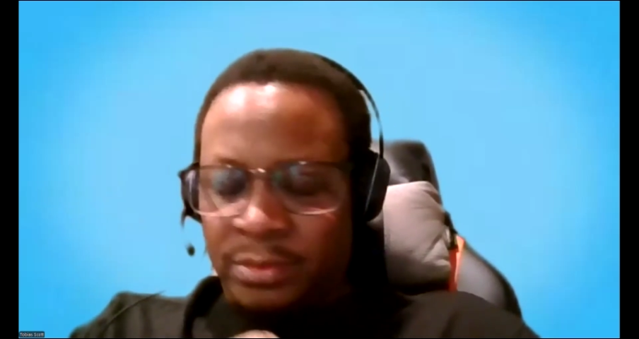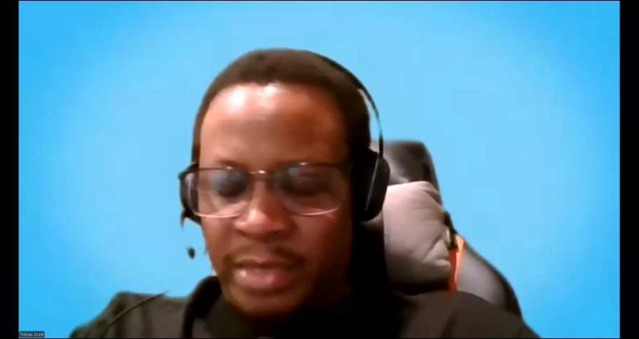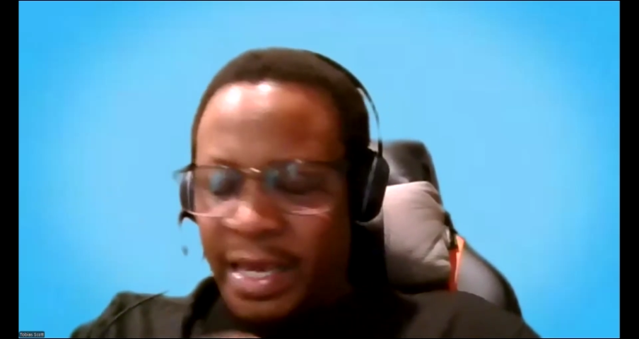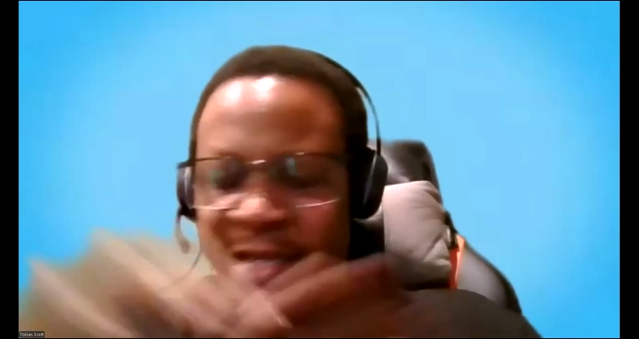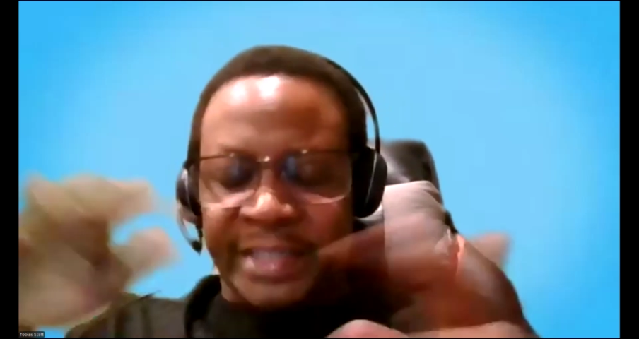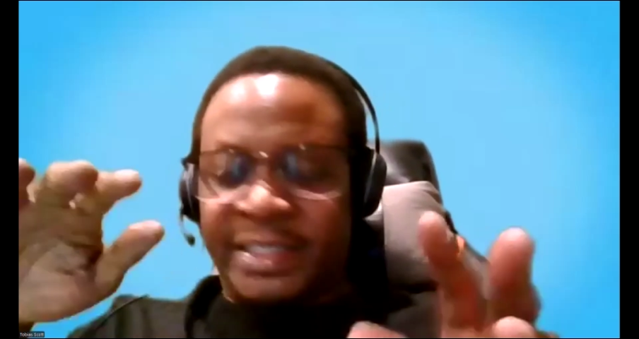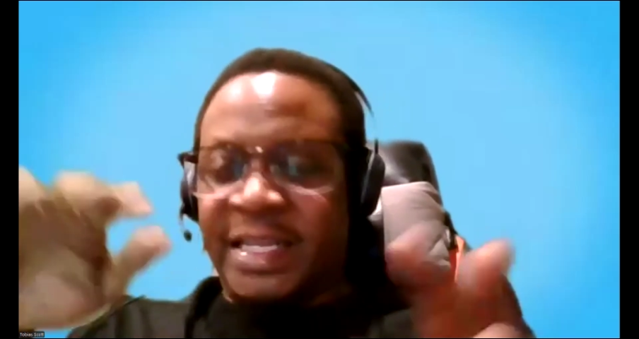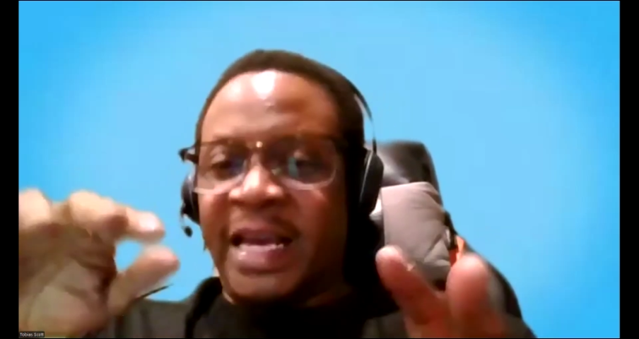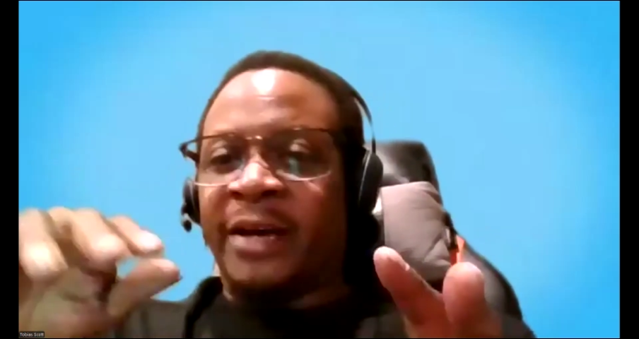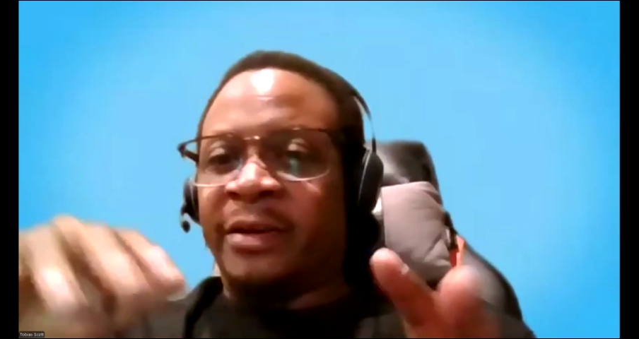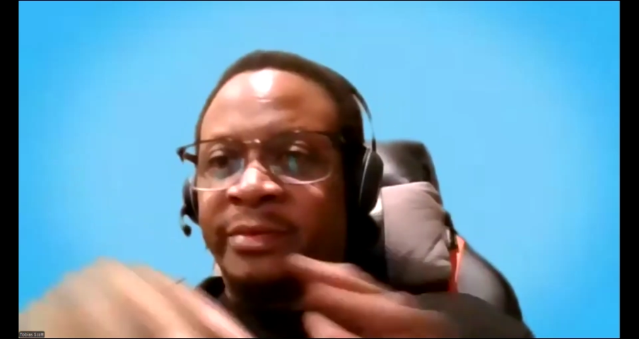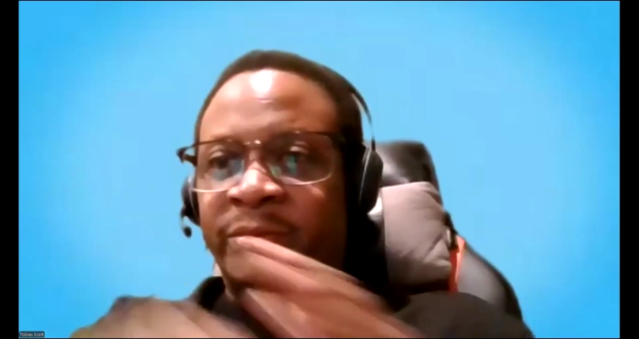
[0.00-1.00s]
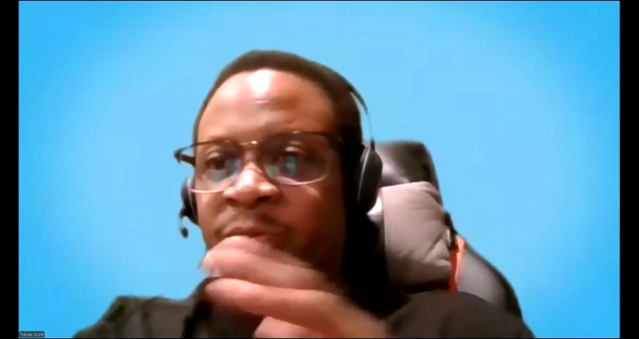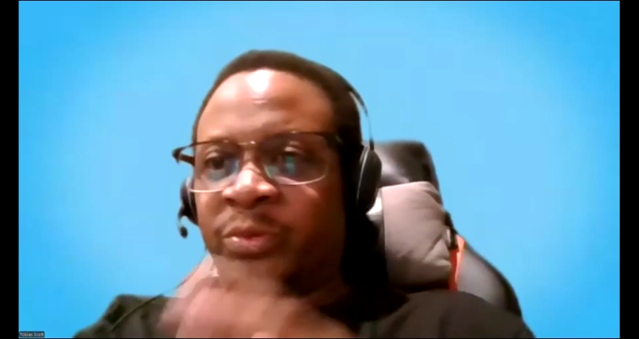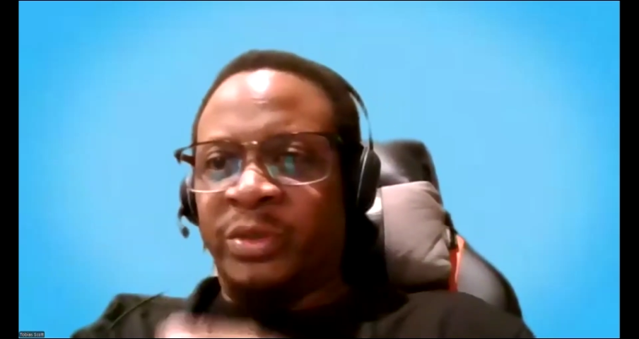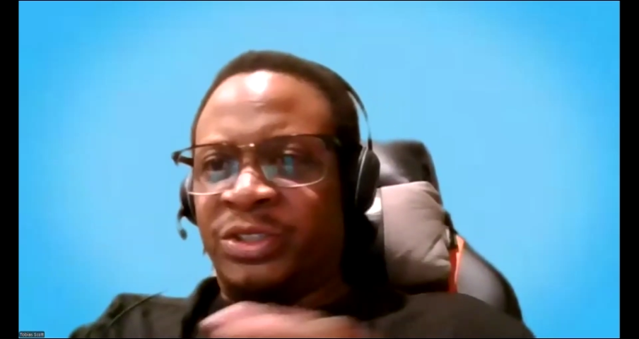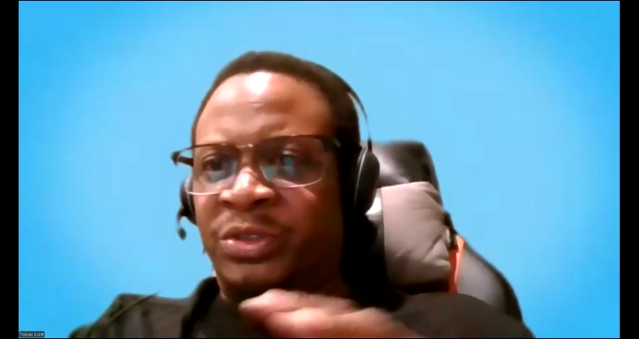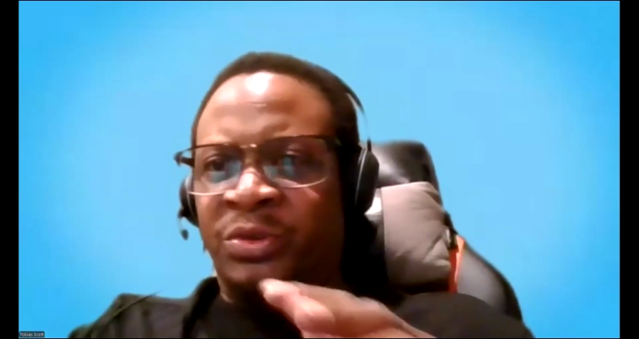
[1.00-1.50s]
hands down.
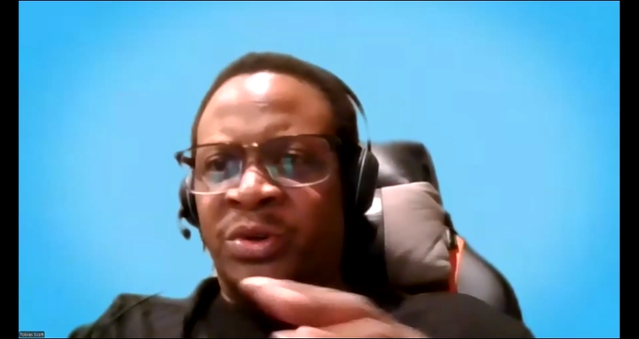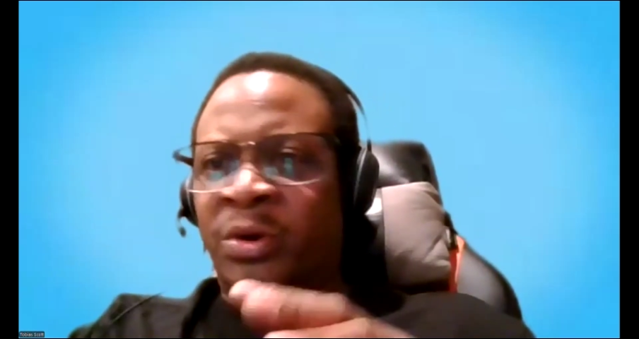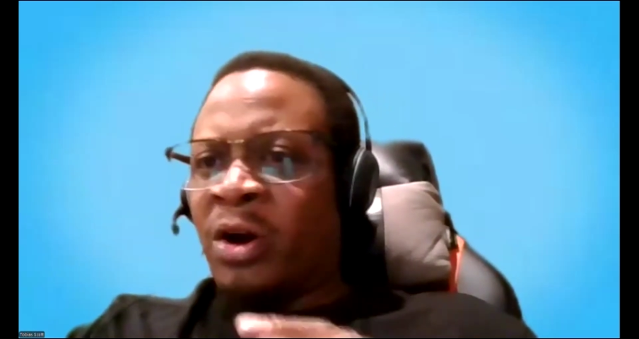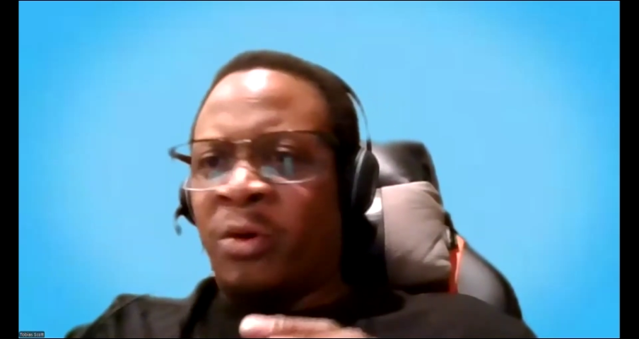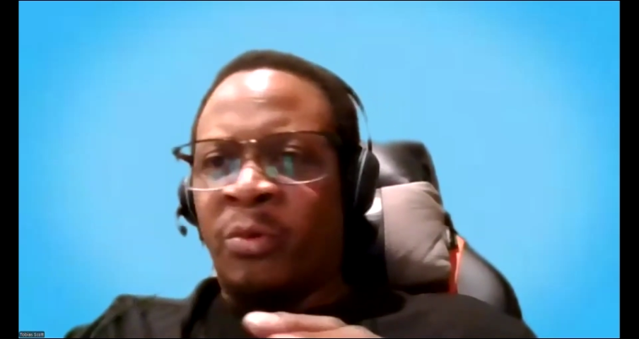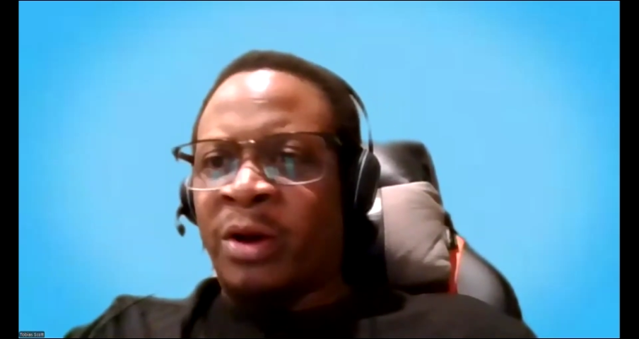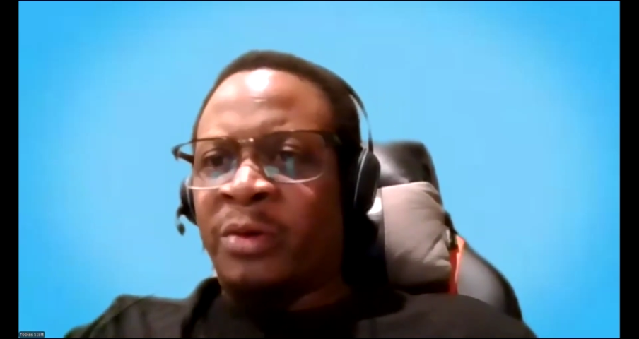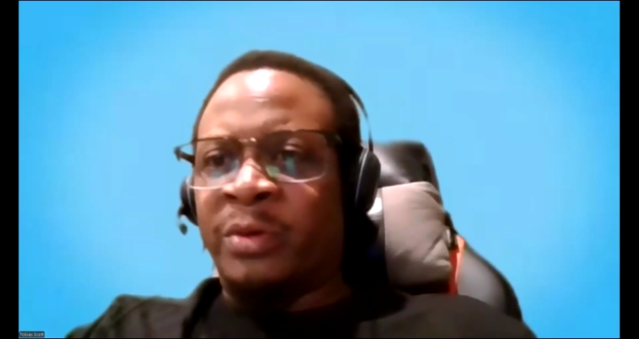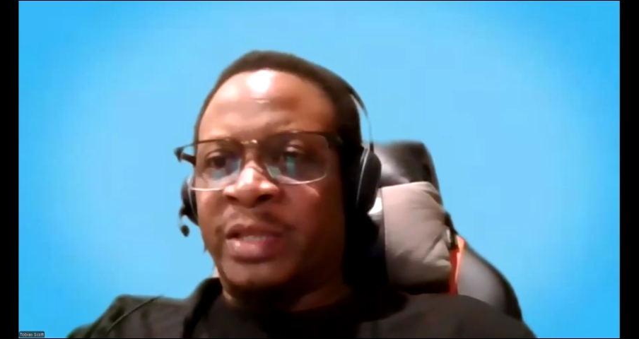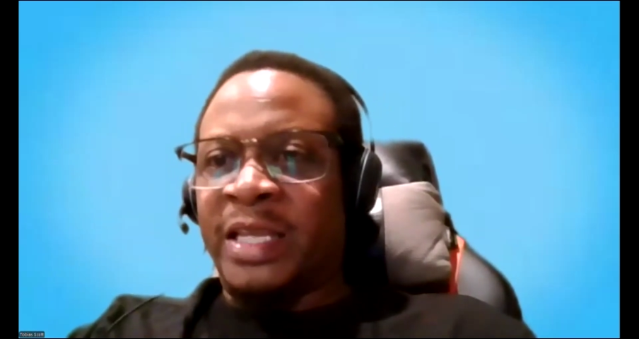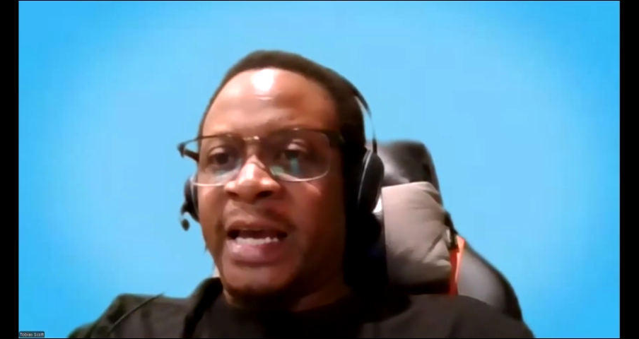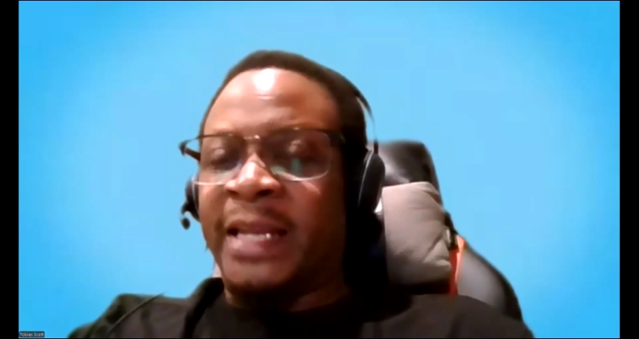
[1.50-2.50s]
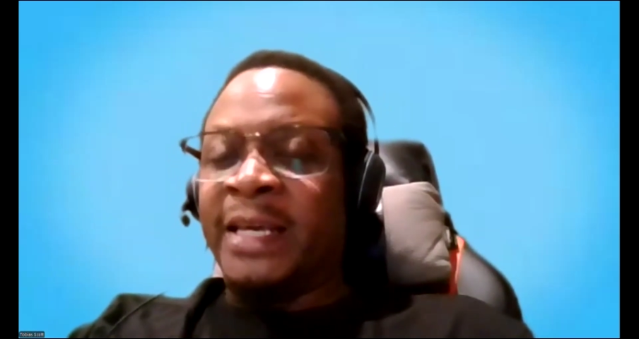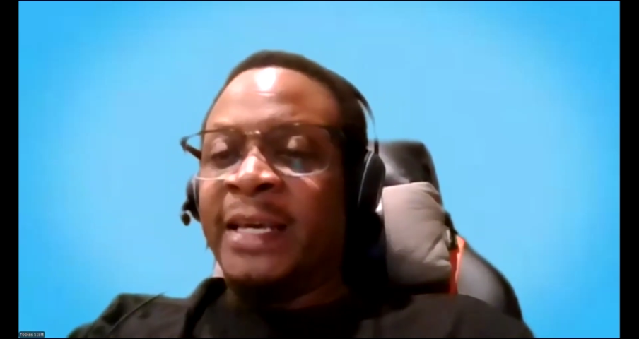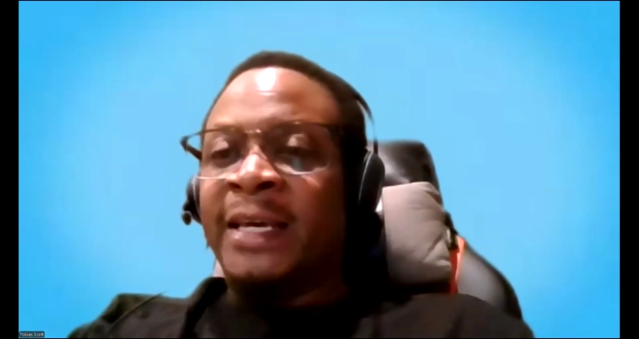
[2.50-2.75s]
You can go work with that.